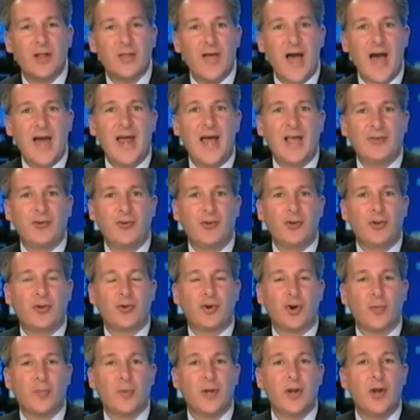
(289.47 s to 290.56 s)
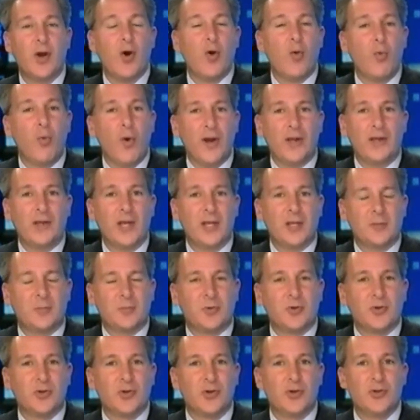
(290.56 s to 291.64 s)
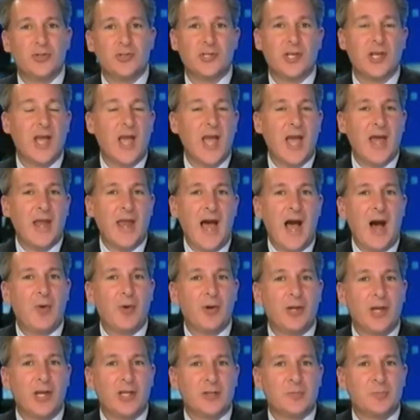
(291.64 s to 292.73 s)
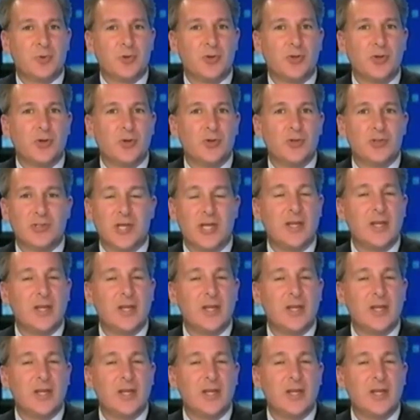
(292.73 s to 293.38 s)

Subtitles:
That has to determine what gets produced and how it gets produced.